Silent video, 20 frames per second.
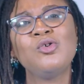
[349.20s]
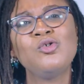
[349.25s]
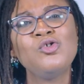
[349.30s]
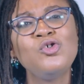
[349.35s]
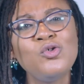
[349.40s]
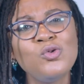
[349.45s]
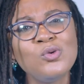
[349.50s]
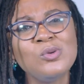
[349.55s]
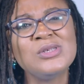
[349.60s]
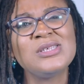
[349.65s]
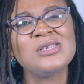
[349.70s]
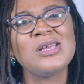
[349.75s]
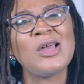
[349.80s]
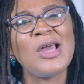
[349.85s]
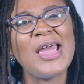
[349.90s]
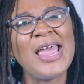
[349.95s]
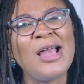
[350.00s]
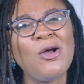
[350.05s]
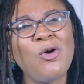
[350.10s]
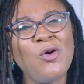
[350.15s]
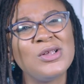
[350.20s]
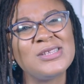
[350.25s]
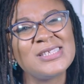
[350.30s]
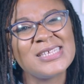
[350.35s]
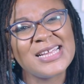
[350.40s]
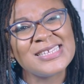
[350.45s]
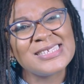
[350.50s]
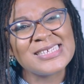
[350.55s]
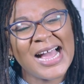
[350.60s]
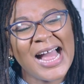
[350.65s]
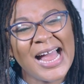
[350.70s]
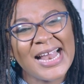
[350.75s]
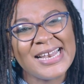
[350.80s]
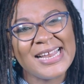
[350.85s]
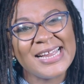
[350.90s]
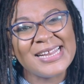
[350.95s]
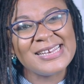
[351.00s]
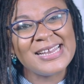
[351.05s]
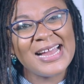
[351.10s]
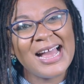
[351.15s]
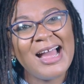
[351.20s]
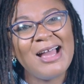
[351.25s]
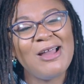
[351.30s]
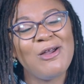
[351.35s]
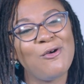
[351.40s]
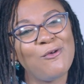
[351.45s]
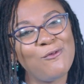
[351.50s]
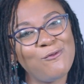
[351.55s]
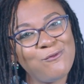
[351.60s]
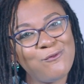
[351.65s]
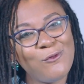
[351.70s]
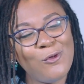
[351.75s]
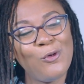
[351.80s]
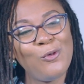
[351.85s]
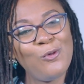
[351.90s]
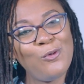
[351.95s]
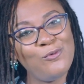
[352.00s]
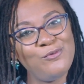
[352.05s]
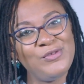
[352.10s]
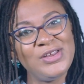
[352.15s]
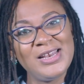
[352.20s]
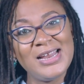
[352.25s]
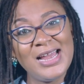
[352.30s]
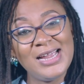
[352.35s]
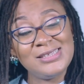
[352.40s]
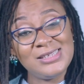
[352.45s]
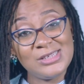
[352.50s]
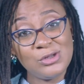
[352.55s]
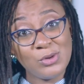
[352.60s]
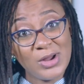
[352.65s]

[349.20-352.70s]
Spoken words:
use a content calendar for COVID-19.